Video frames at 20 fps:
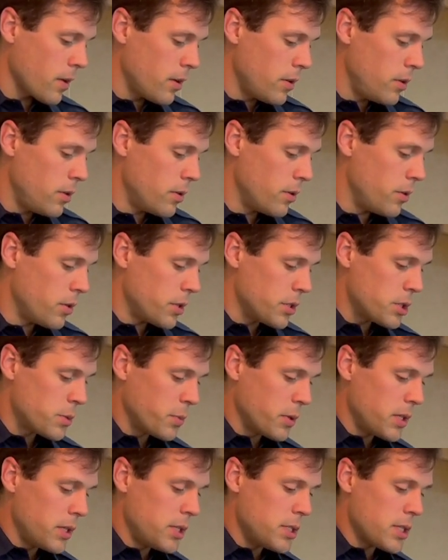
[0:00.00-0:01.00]
you can
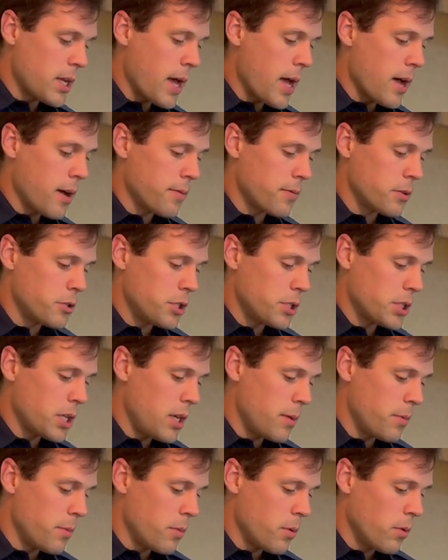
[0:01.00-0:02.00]
split these in half or just
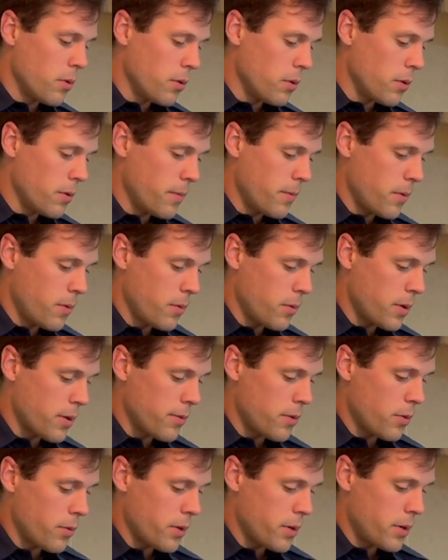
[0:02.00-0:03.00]
keep them whole, whatever
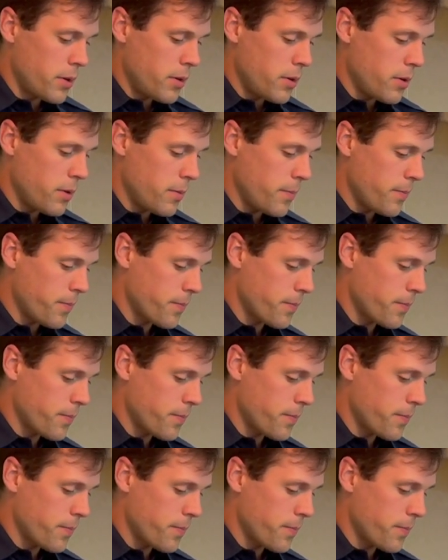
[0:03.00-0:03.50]
you want to do.